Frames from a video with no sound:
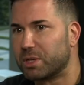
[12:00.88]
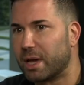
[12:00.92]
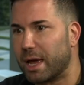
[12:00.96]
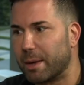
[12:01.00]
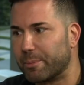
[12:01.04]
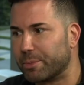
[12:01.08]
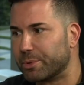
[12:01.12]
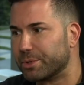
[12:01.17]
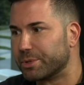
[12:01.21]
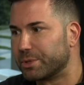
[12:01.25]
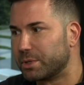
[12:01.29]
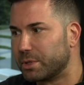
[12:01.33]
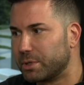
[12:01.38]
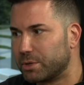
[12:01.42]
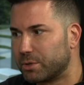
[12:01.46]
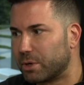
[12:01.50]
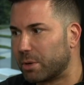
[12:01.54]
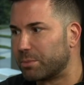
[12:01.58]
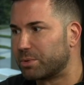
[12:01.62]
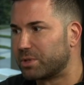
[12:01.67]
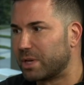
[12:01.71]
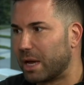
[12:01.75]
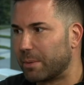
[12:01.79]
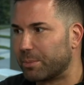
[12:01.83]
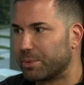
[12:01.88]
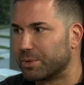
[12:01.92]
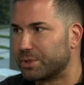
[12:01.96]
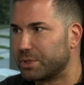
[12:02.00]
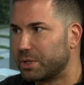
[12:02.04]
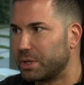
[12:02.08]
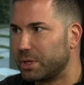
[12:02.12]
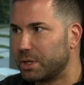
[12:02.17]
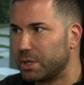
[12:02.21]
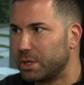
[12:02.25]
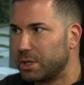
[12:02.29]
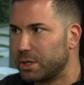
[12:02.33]
sample
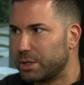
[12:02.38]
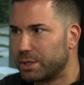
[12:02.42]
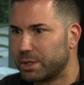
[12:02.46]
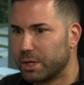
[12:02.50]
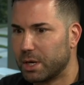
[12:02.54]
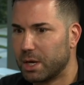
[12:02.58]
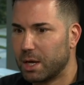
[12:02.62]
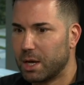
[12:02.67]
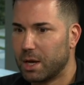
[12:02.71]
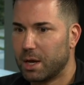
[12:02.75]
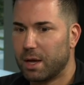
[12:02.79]
CDs,